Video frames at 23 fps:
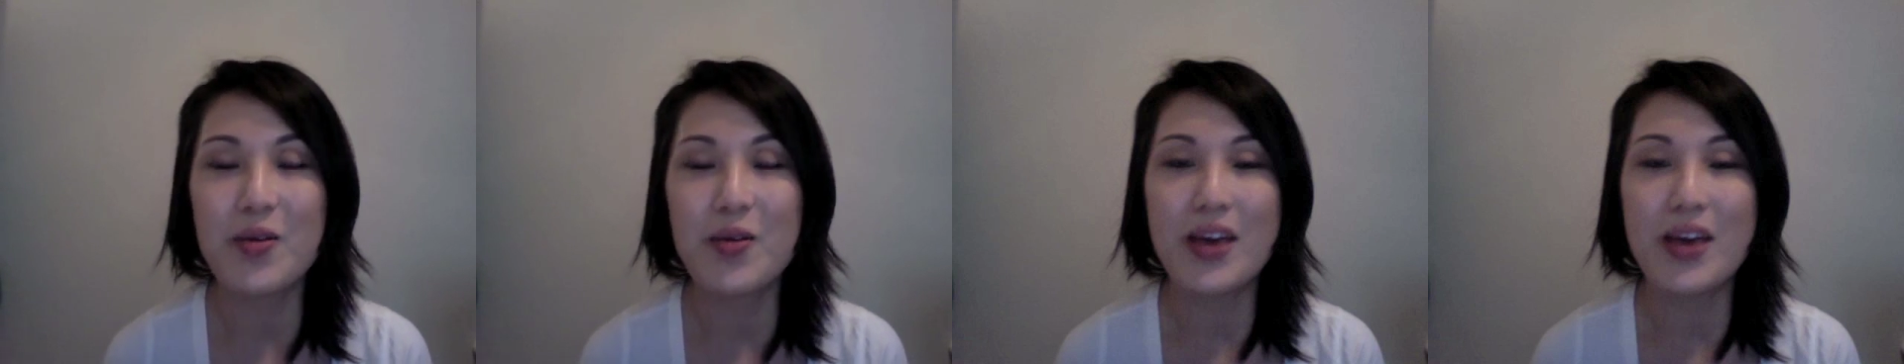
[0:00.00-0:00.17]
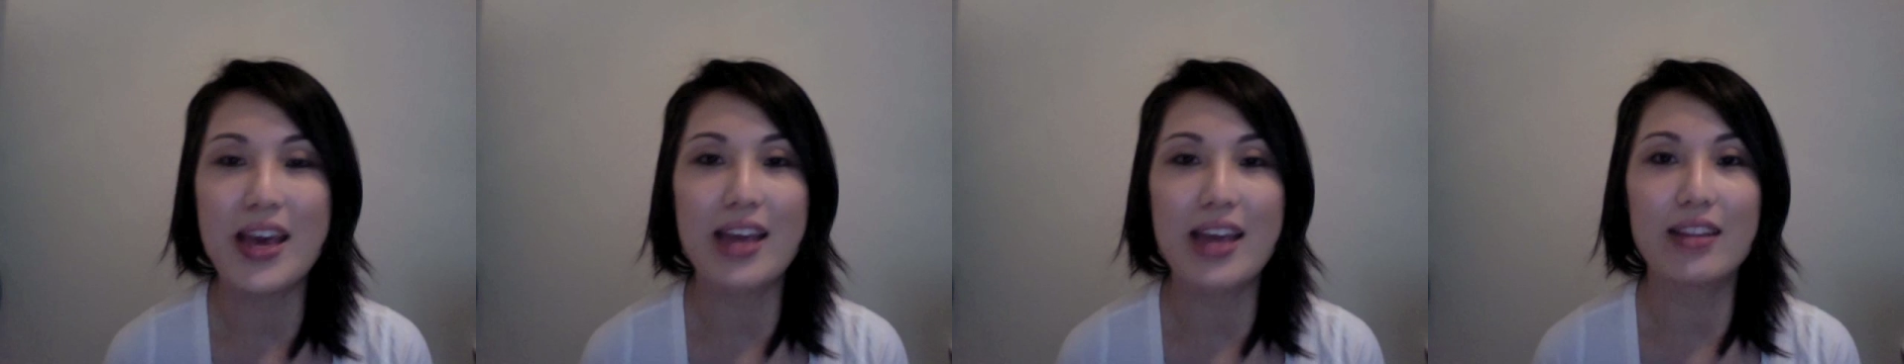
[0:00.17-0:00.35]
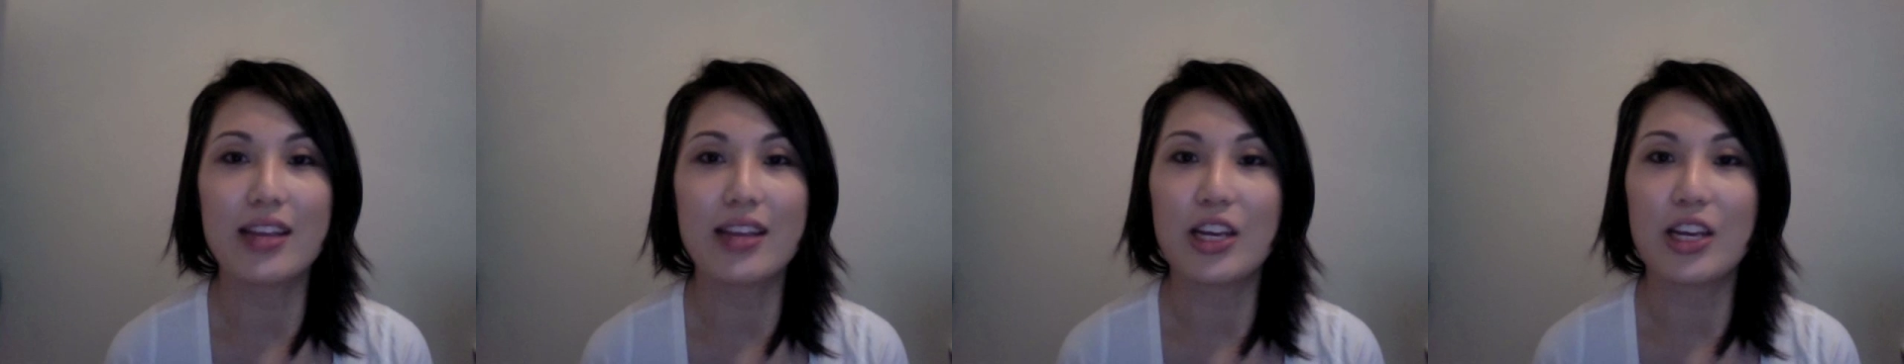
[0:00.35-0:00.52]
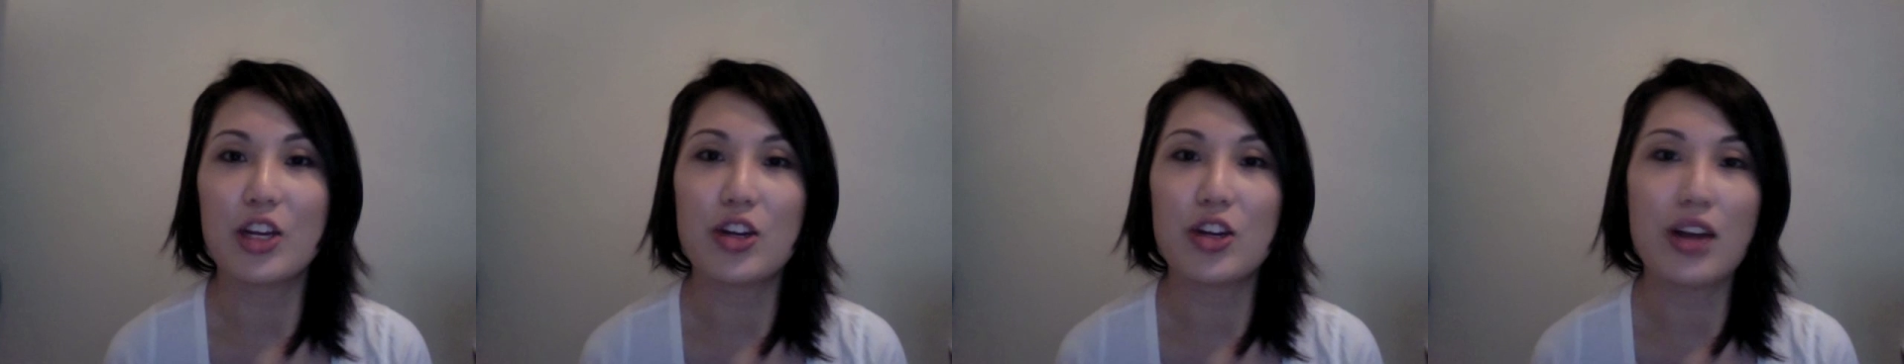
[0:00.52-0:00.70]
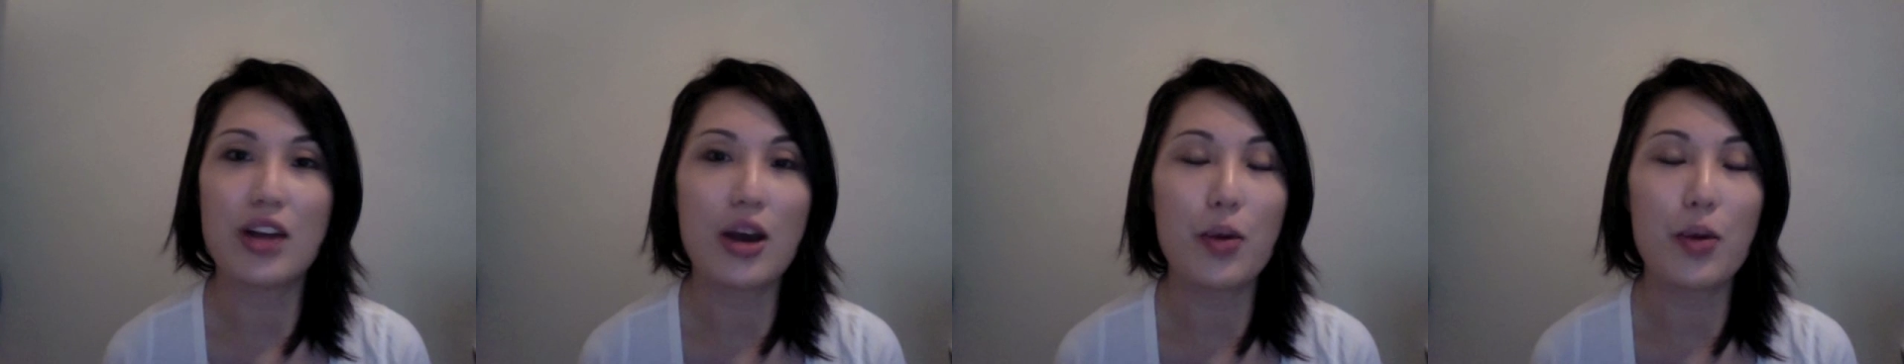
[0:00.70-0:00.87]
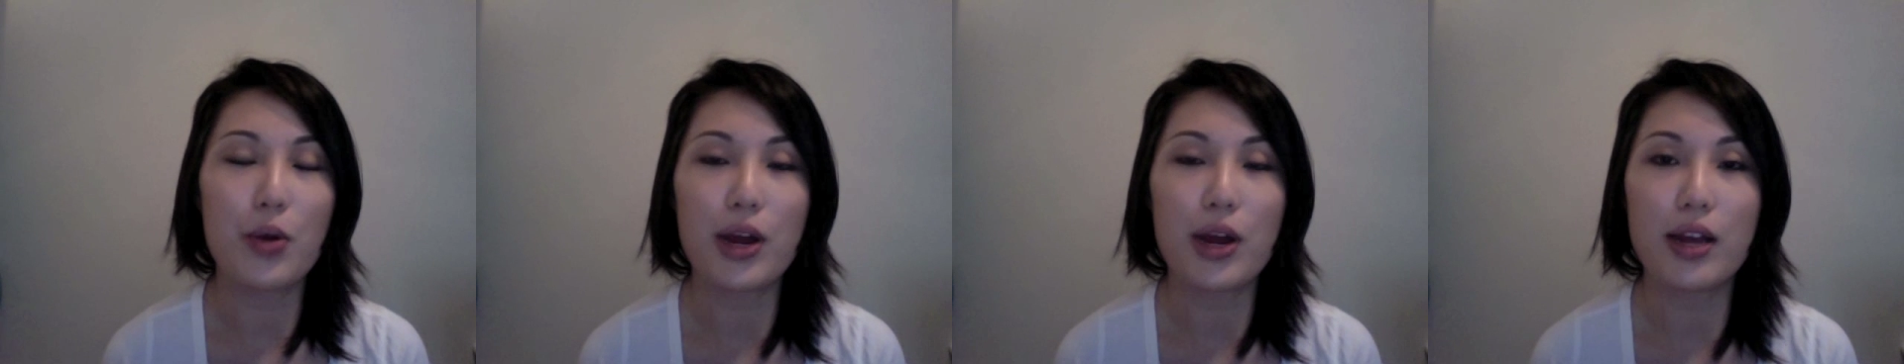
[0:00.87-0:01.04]
and like you're
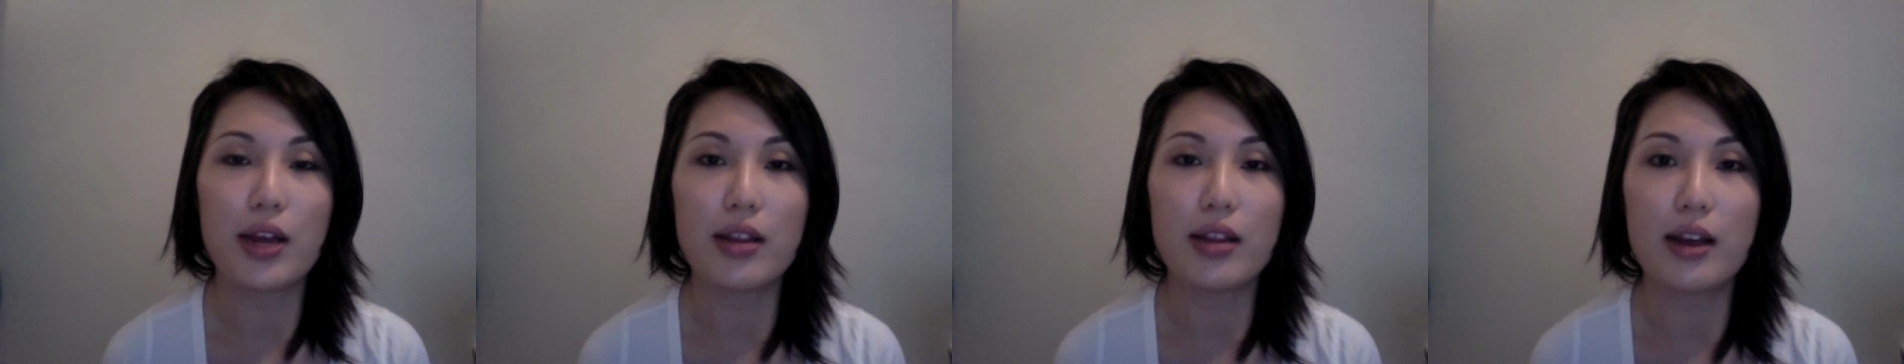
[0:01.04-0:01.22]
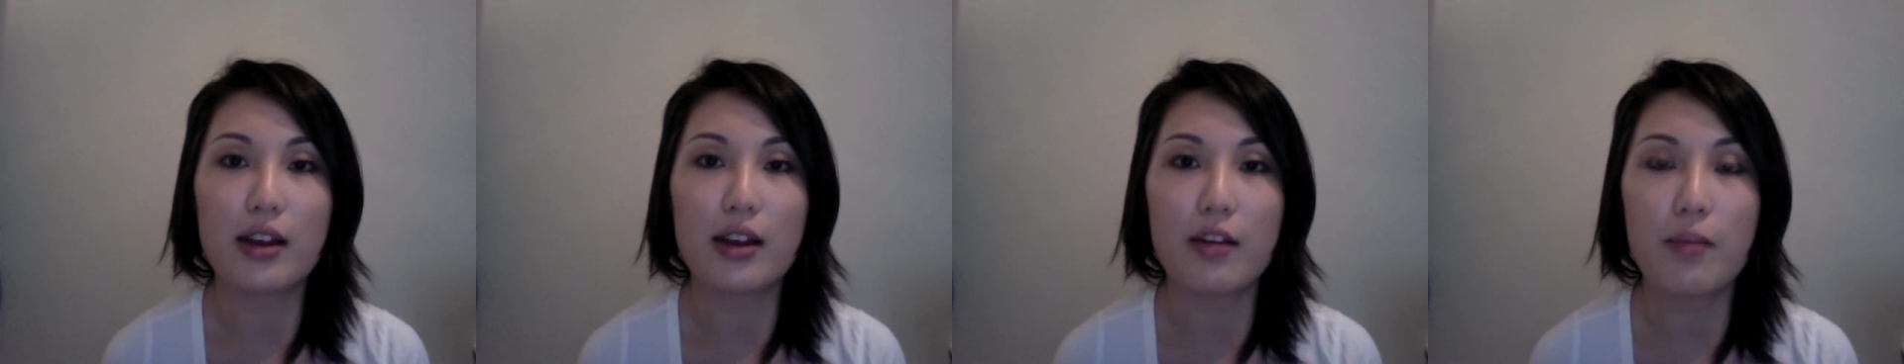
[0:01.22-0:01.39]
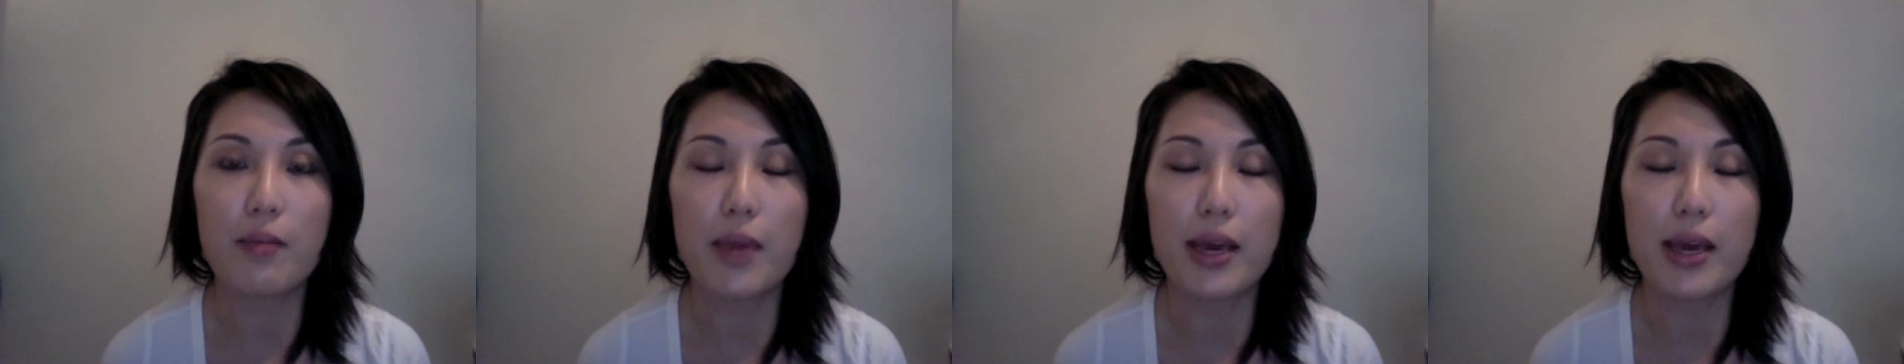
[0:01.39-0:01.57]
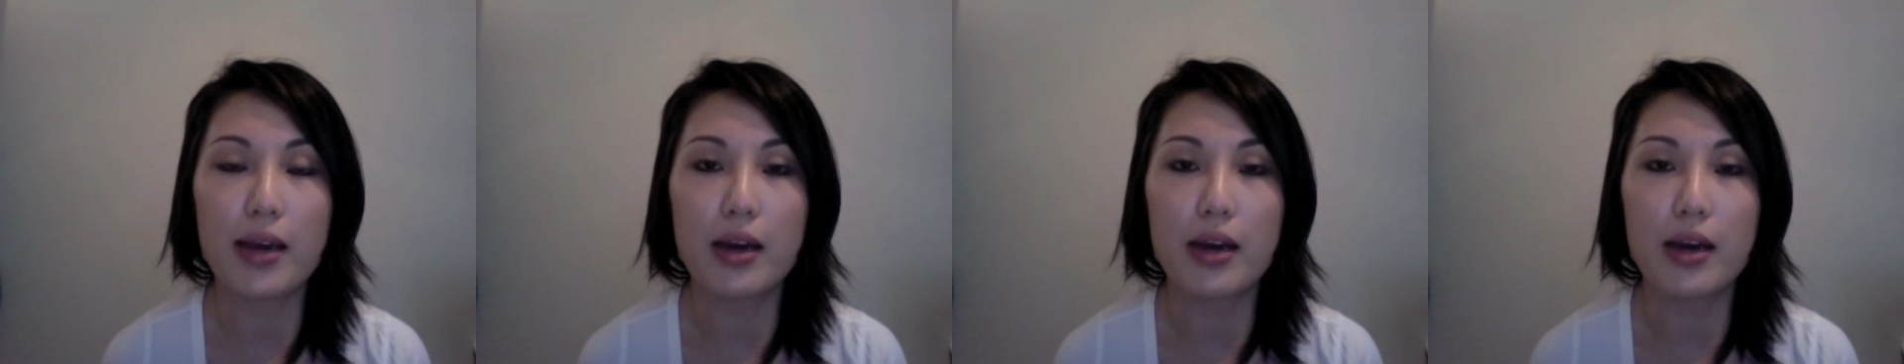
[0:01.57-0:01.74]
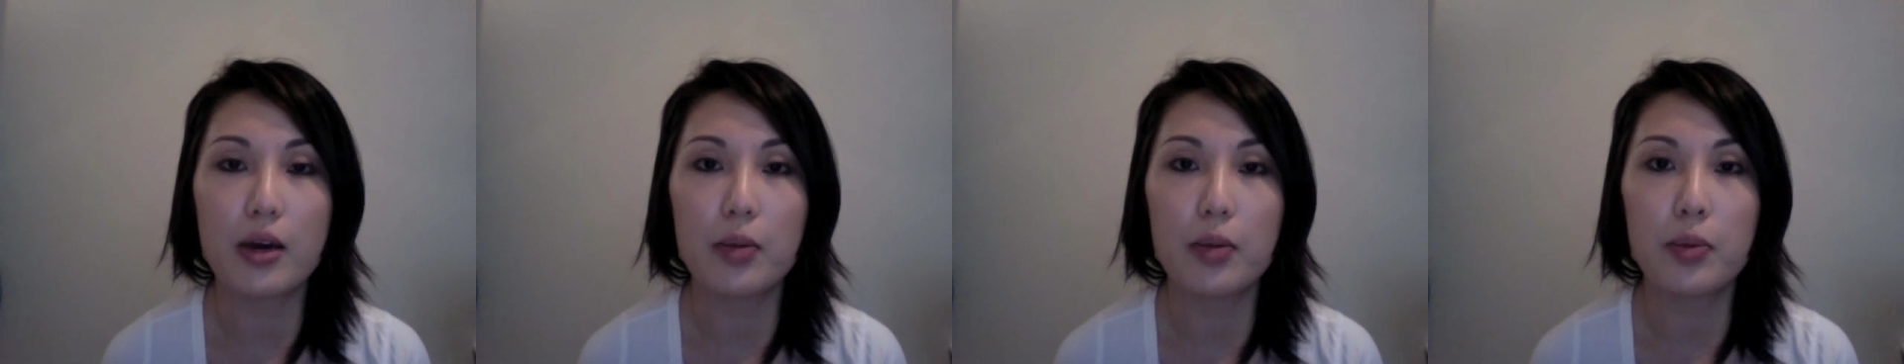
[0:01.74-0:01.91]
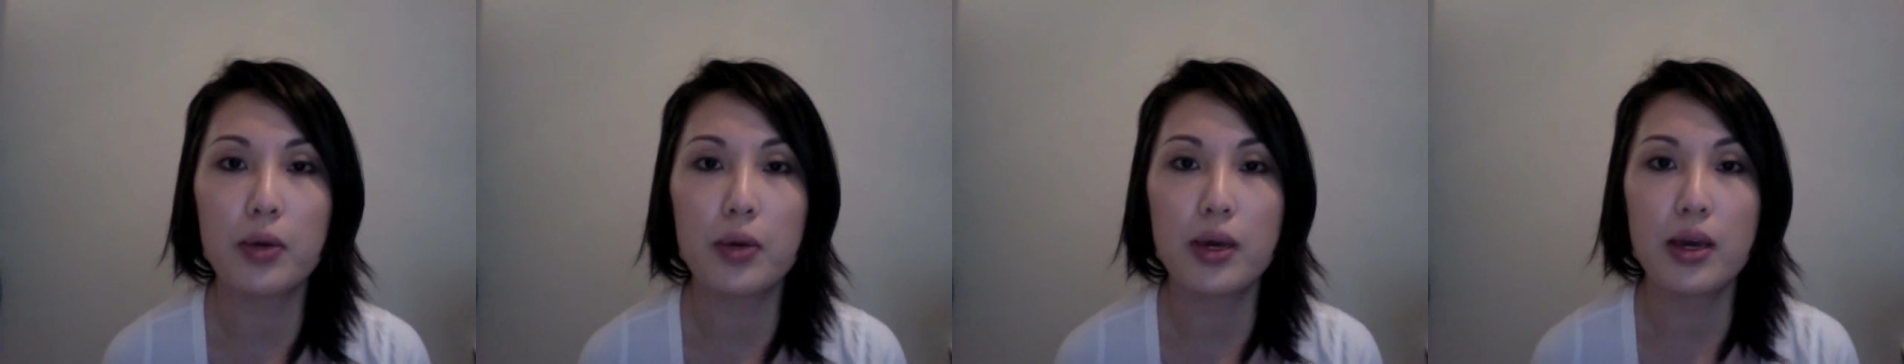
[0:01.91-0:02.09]
not wearing a lot of
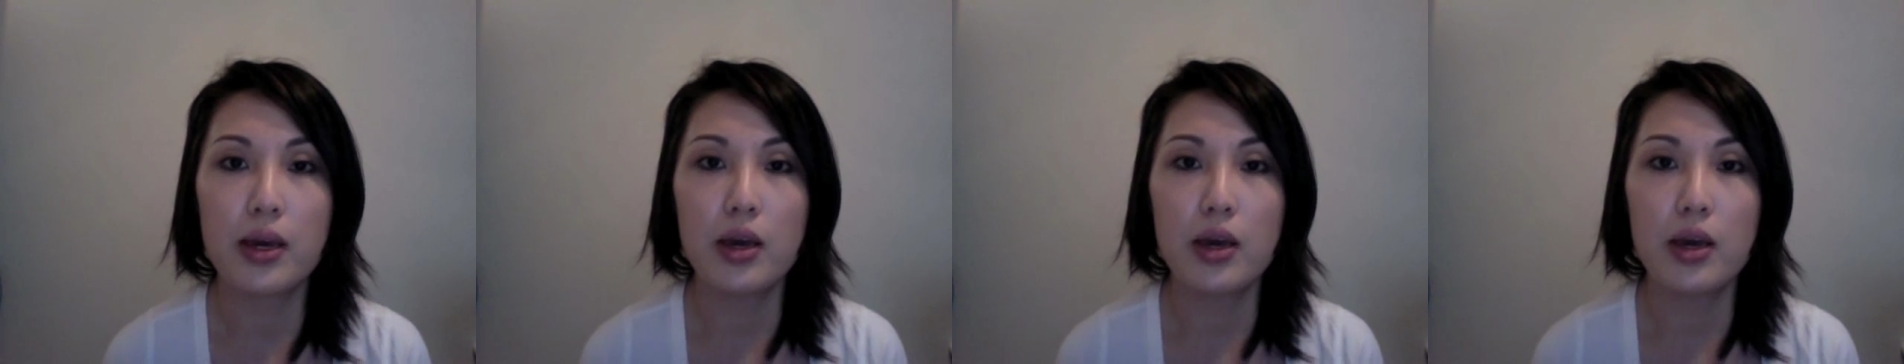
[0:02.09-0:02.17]
makeup,